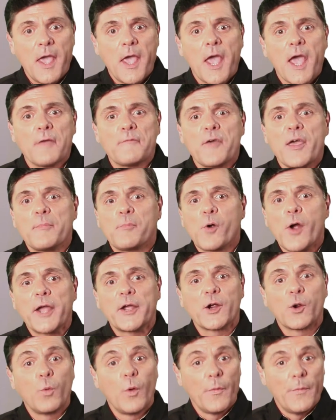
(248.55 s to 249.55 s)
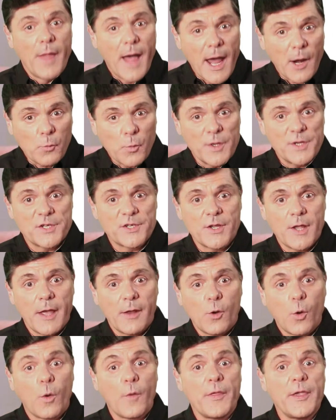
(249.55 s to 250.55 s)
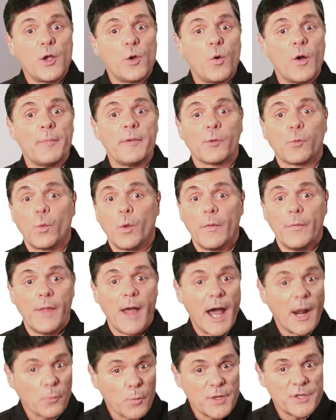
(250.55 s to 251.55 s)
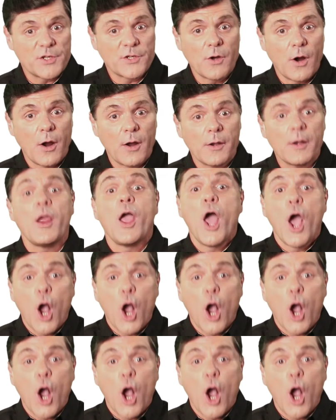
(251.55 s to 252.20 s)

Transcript: If a breaker will not reset or the equipment will not restart,